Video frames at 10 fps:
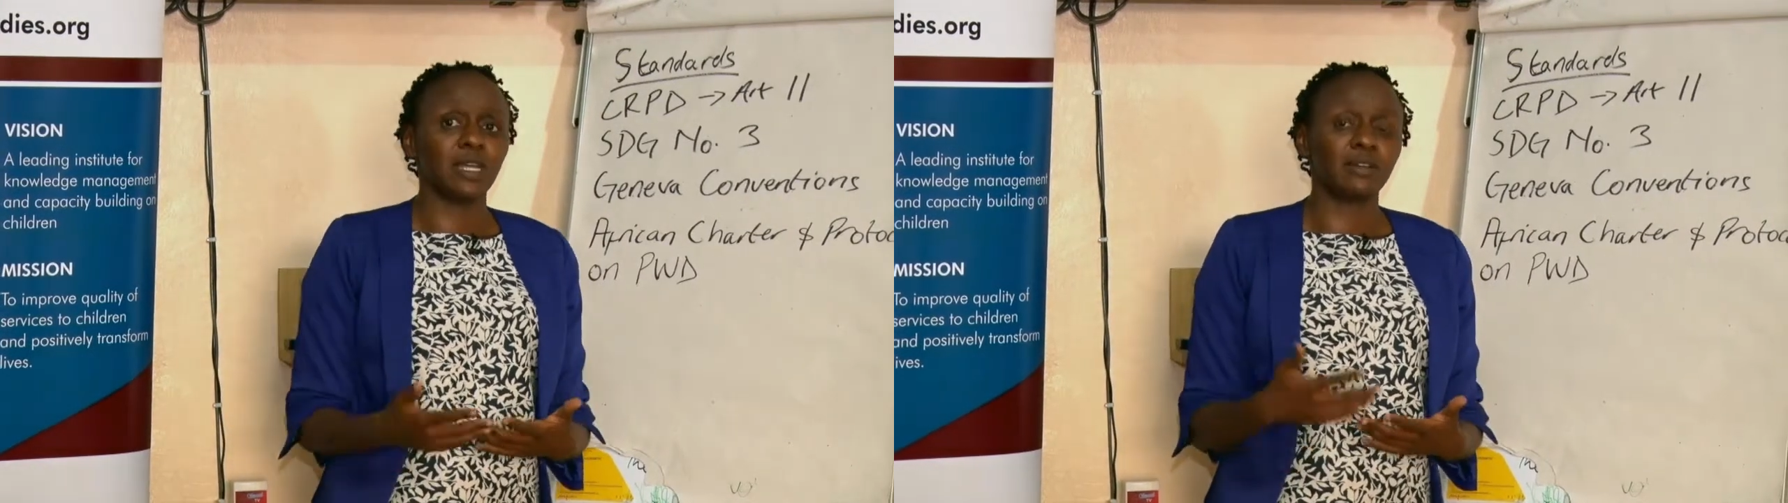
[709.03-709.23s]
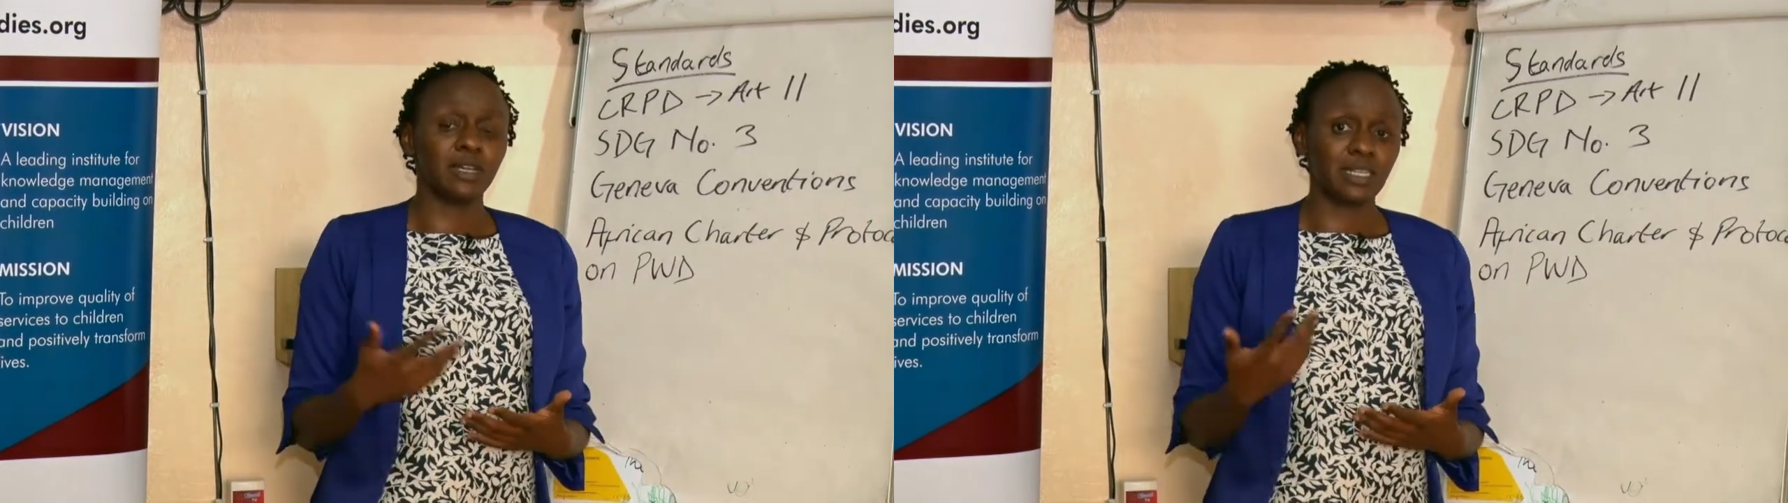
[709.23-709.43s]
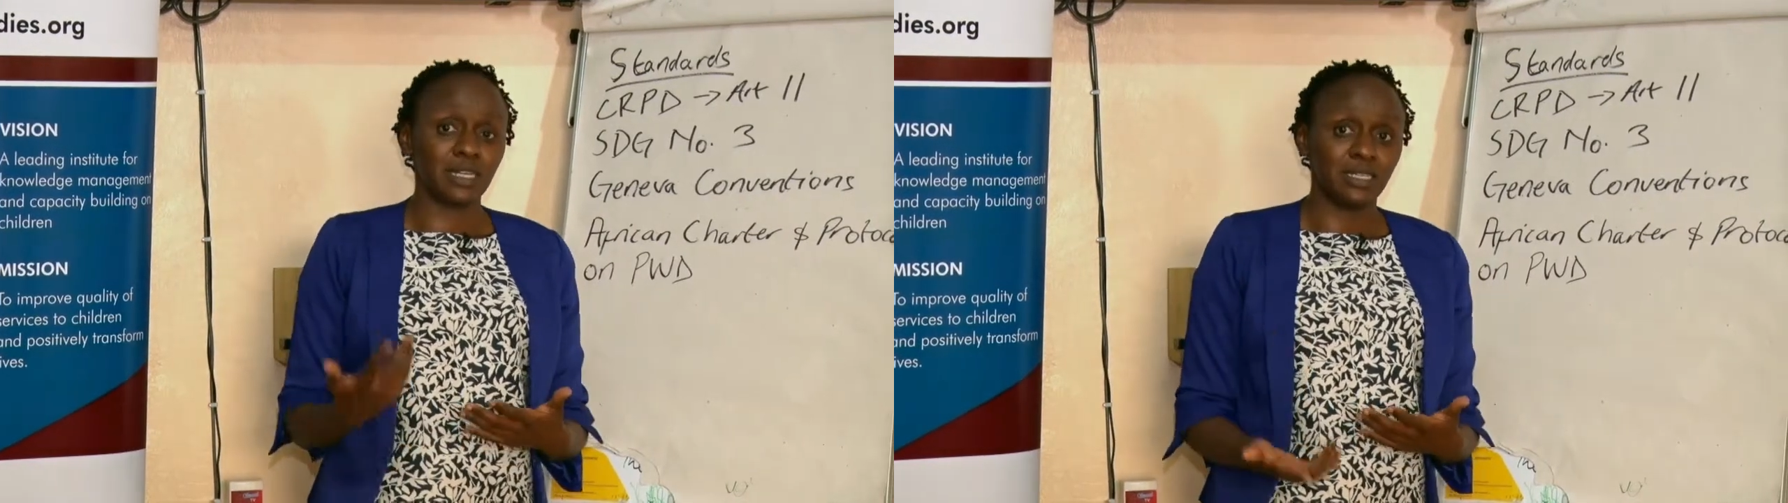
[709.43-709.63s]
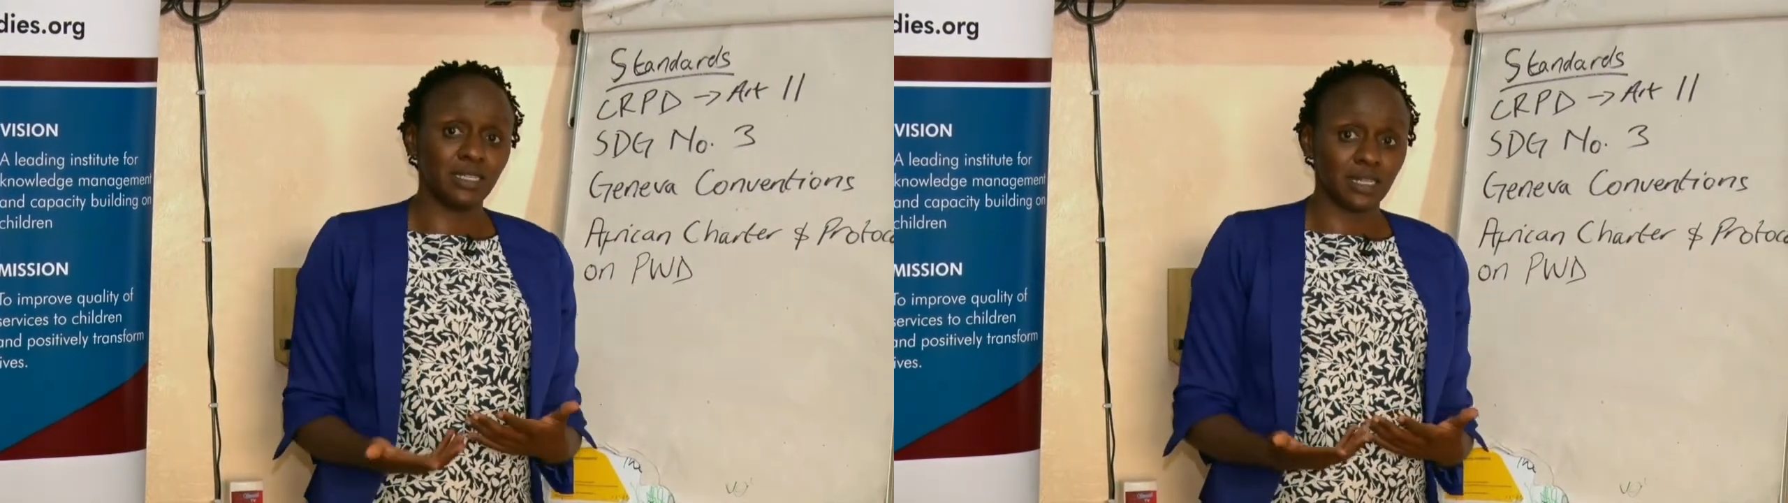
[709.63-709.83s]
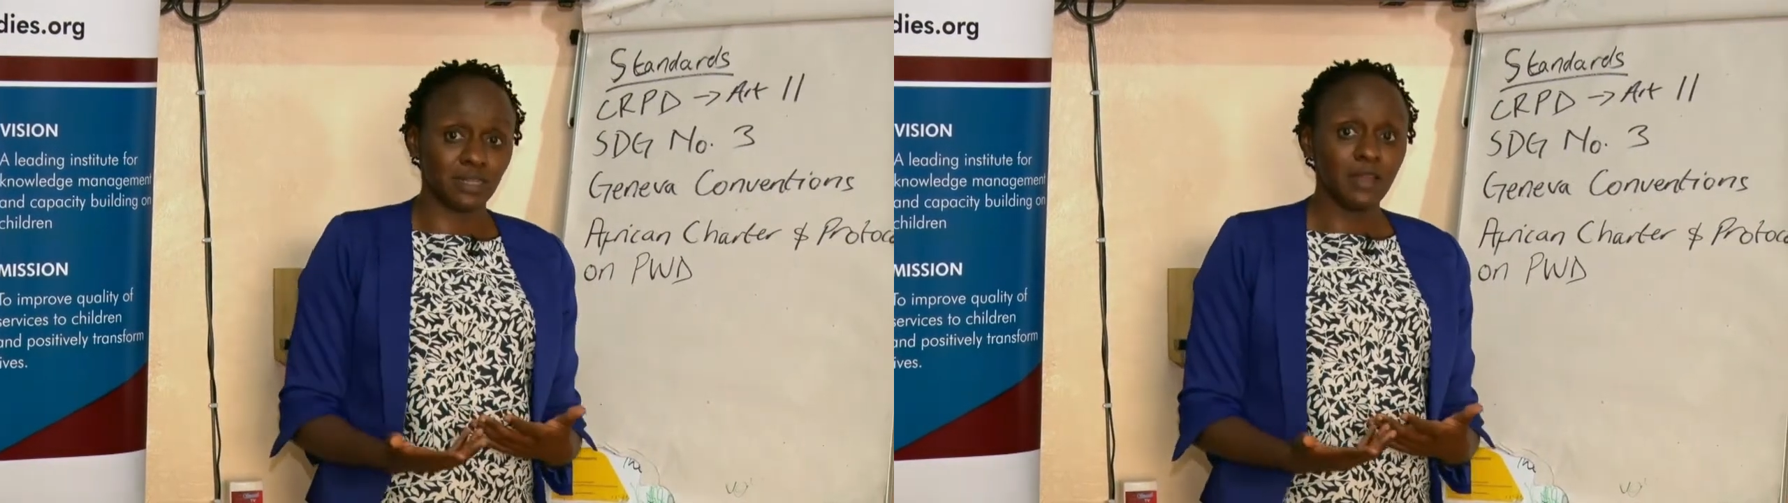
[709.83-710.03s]
in greater
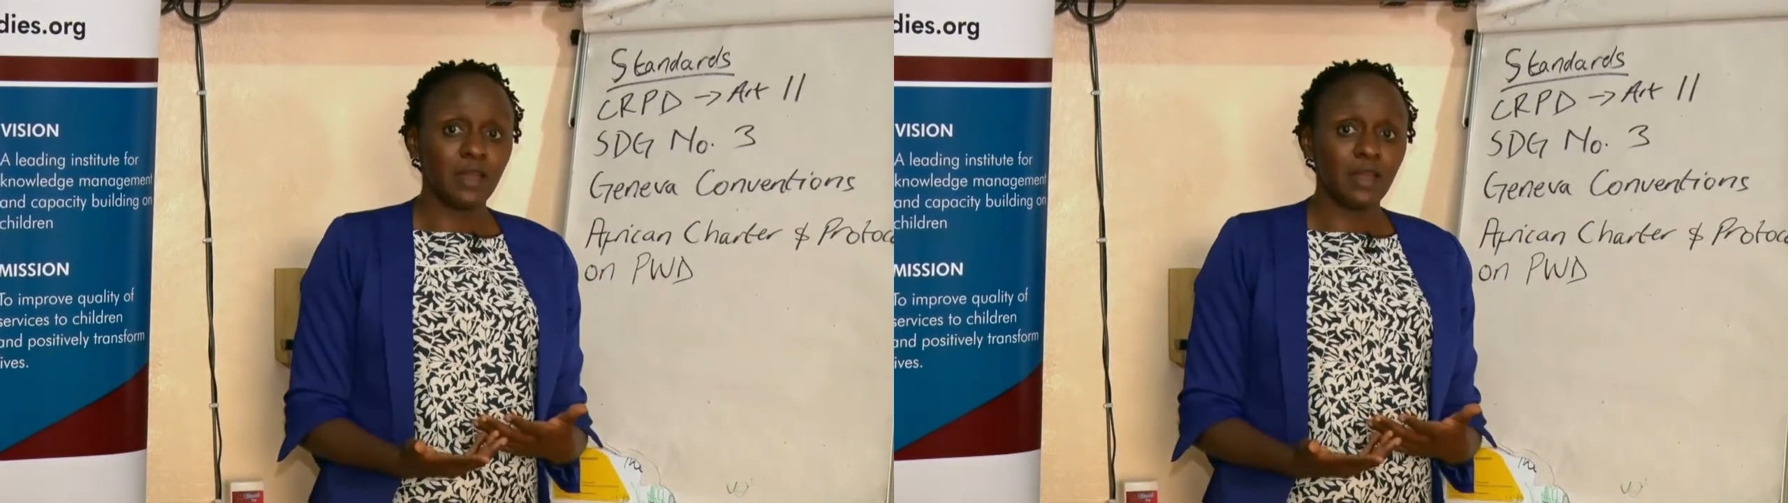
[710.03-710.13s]
detail.